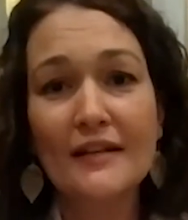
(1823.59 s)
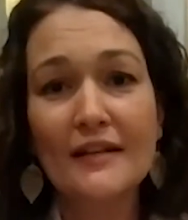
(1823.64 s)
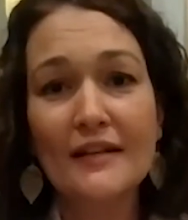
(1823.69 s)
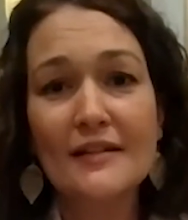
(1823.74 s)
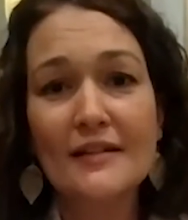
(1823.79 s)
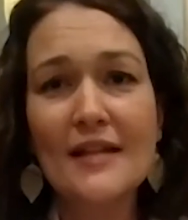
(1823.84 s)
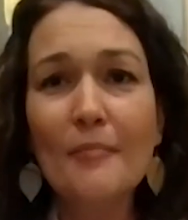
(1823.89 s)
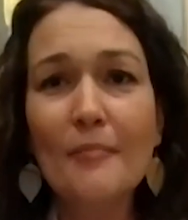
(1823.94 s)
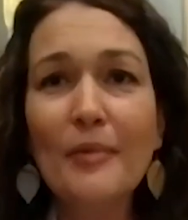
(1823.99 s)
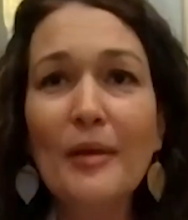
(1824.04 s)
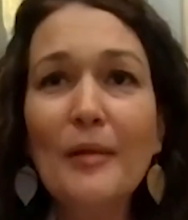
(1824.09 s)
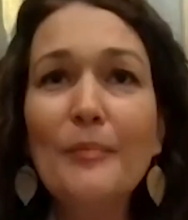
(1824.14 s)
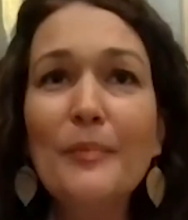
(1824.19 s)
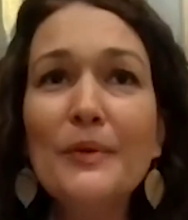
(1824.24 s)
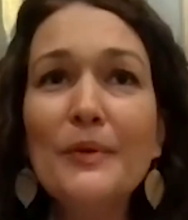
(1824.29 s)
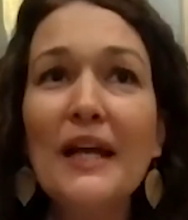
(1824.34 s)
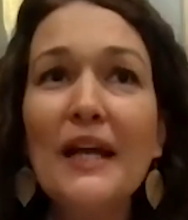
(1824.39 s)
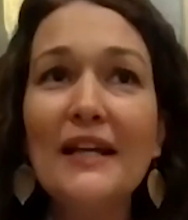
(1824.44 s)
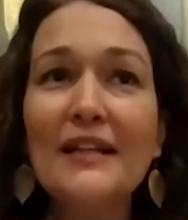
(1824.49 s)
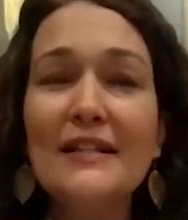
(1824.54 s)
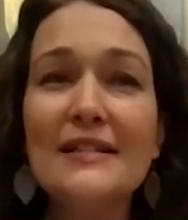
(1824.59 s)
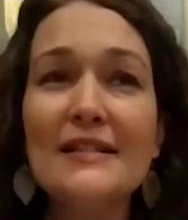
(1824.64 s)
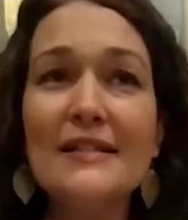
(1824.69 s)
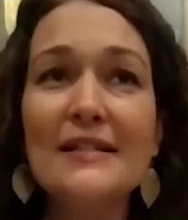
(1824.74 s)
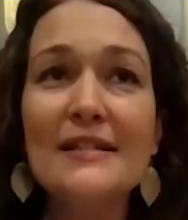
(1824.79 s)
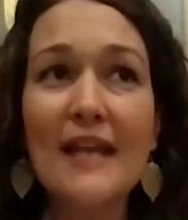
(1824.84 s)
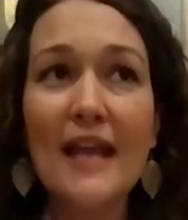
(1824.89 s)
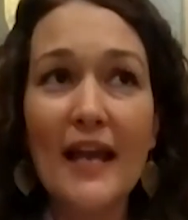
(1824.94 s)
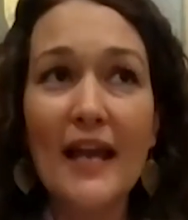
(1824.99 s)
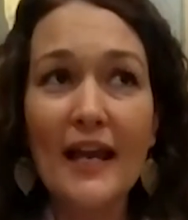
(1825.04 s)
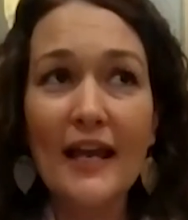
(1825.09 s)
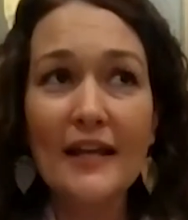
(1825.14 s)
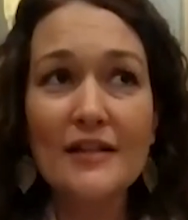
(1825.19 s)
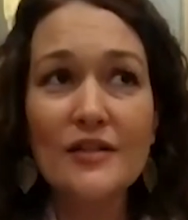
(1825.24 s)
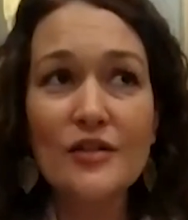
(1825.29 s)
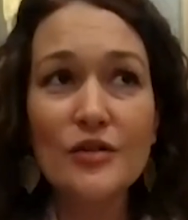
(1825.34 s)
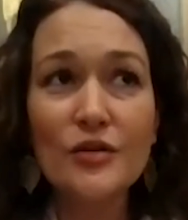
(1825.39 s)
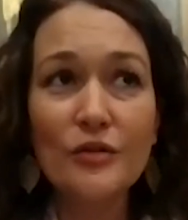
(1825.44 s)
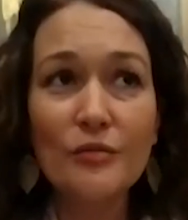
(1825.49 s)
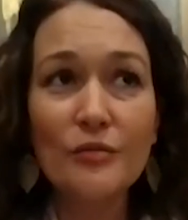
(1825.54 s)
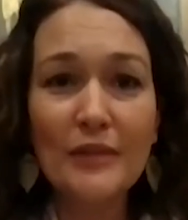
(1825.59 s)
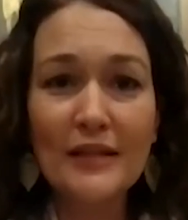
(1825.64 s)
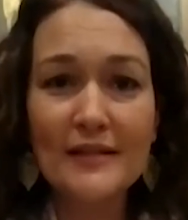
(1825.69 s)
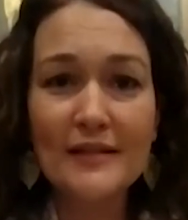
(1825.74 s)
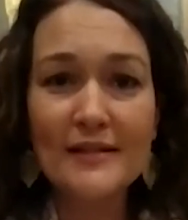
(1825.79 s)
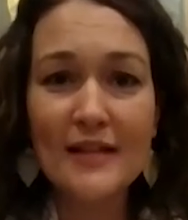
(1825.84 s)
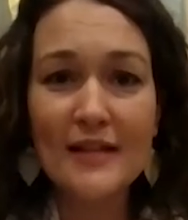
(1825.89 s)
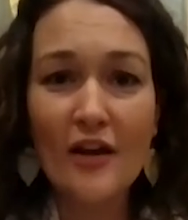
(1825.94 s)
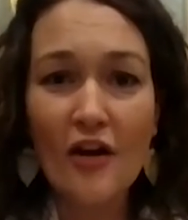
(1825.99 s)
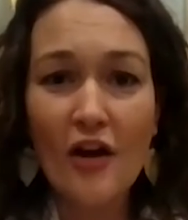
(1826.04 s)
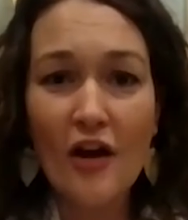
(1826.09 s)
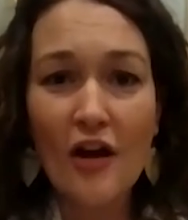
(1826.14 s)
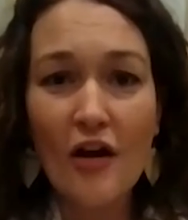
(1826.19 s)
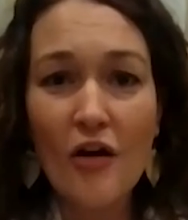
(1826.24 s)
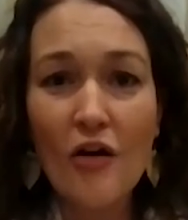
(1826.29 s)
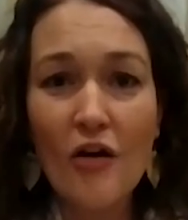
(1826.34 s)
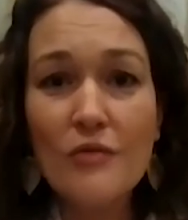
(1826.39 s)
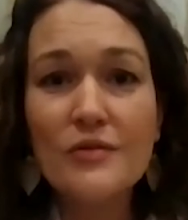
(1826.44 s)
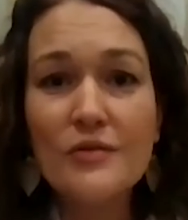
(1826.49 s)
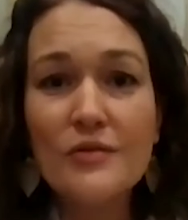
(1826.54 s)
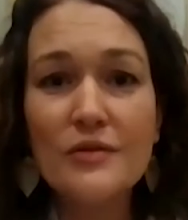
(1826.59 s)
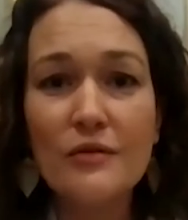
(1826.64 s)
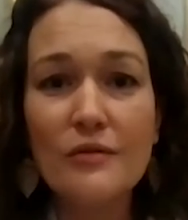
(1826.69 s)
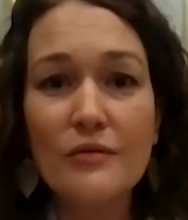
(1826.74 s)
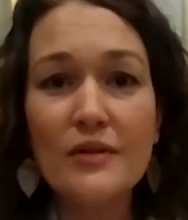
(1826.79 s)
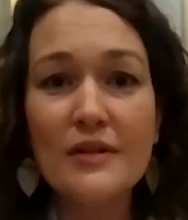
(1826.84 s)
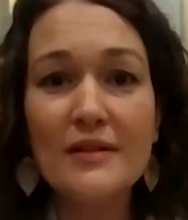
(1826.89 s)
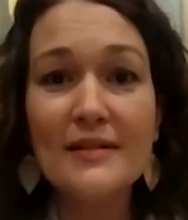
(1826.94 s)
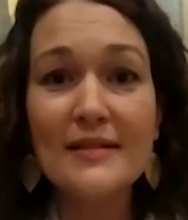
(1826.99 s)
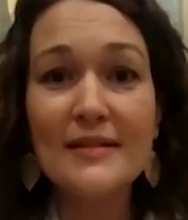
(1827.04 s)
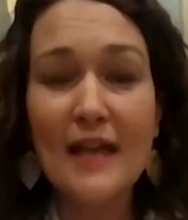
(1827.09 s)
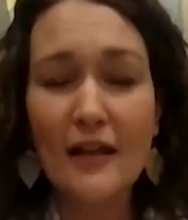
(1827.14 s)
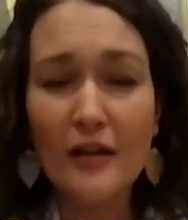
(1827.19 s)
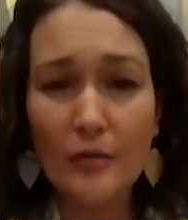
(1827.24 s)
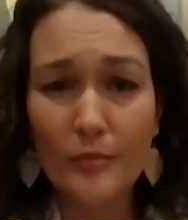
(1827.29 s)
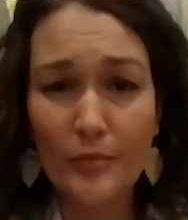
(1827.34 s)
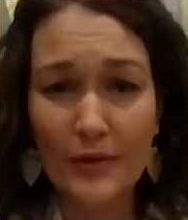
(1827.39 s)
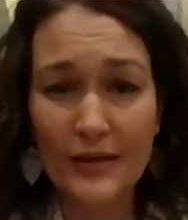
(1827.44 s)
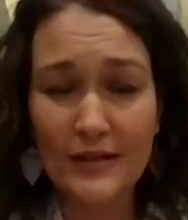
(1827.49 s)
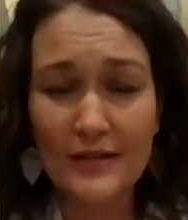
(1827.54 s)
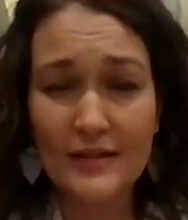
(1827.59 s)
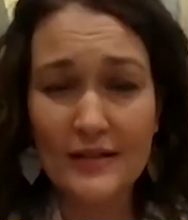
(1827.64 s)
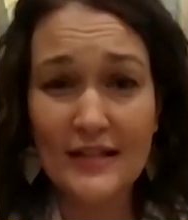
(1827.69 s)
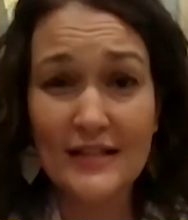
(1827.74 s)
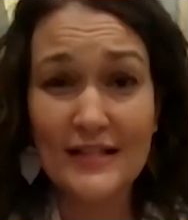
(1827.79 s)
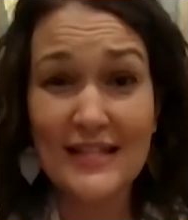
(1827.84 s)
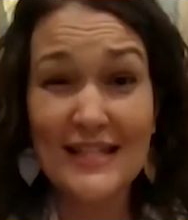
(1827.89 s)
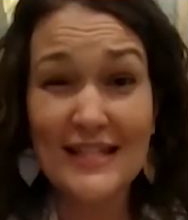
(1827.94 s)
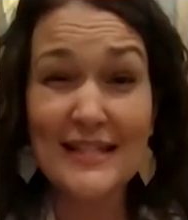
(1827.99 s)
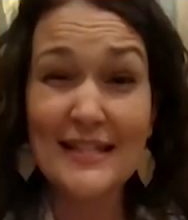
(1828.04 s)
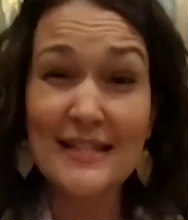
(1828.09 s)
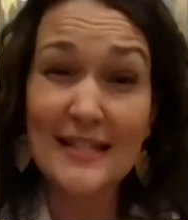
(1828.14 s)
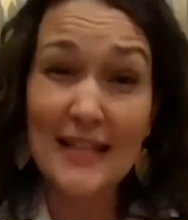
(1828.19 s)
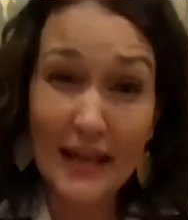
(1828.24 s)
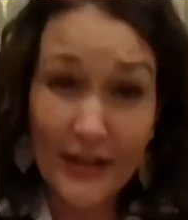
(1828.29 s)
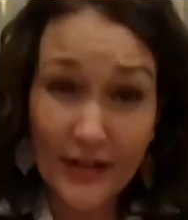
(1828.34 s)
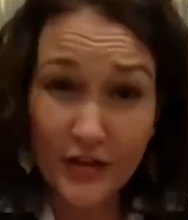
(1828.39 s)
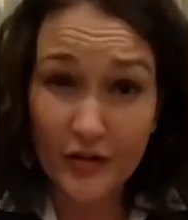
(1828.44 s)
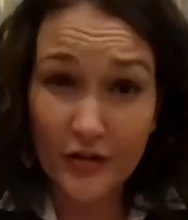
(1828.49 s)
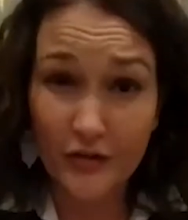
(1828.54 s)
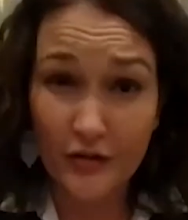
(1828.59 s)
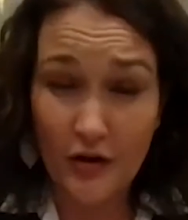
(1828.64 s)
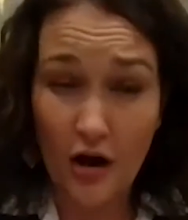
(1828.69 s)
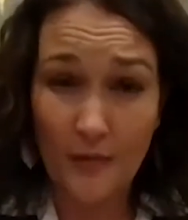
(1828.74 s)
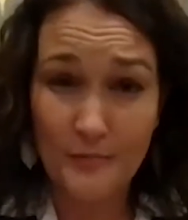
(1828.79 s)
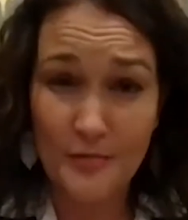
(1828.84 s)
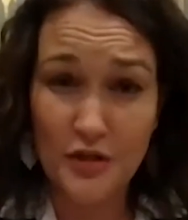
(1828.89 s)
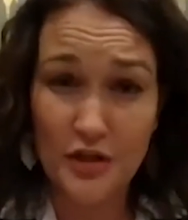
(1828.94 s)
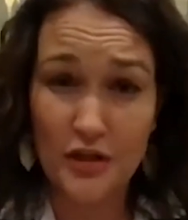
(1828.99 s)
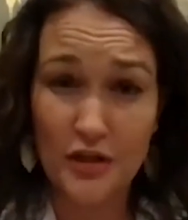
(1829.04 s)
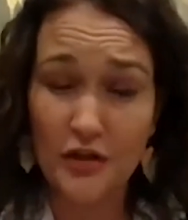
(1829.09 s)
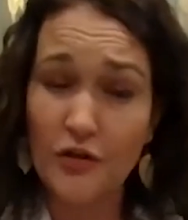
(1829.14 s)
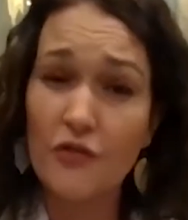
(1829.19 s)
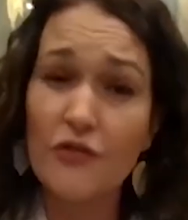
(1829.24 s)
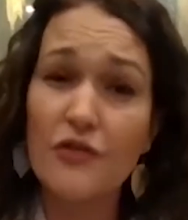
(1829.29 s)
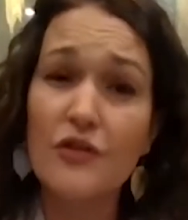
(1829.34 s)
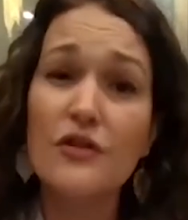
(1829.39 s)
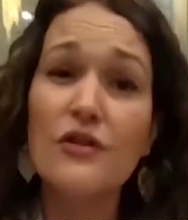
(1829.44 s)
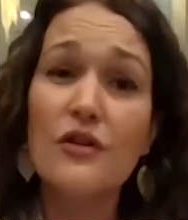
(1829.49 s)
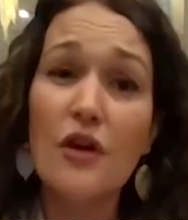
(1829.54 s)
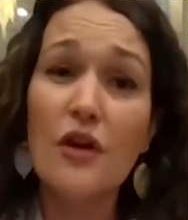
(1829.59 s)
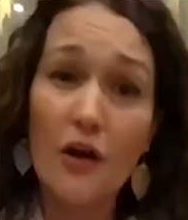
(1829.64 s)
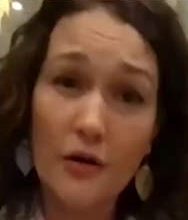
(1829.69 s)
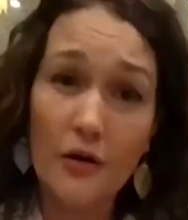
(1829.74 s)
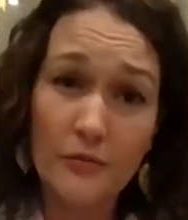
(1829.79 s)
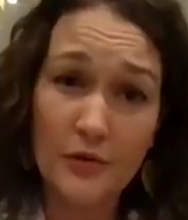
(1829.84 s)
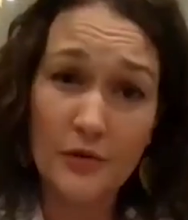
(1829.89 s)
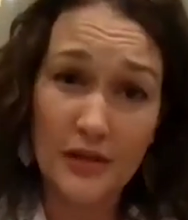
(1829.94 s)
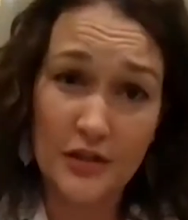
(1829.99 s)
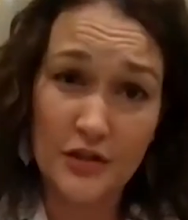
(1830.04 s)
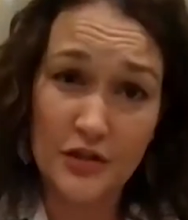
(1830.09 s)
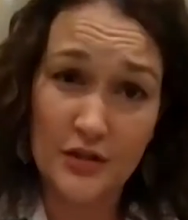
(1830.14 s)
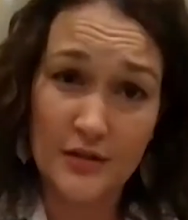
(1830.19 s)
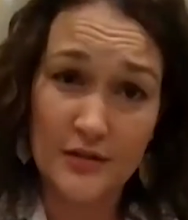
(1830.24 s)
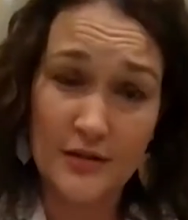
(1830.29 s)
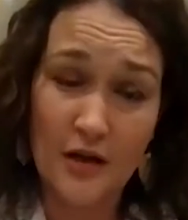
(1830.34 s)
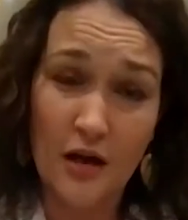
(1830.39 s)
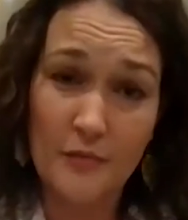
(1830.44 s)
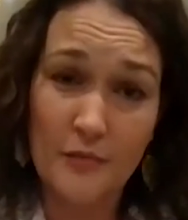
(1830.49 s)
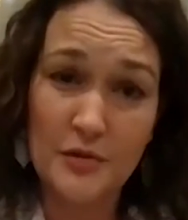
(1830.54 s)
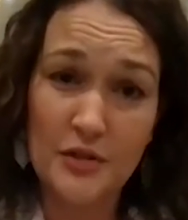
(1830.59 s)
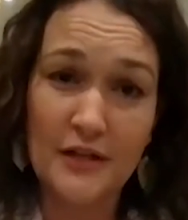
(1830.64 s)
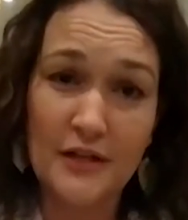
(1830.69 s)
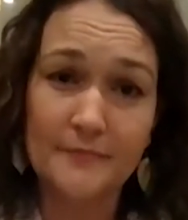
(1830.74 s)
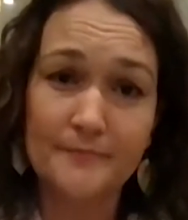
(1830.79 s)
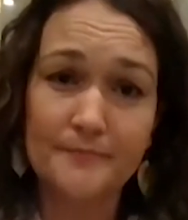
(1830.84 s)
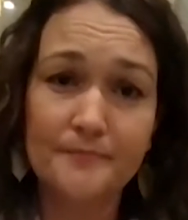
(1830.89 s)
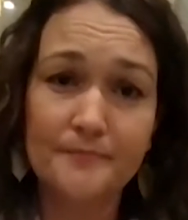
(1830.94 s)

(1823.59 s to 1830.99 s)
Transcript: Some people like to say to me, Sarah, oh, so the celebrant is the secular option. You're the non-religious option.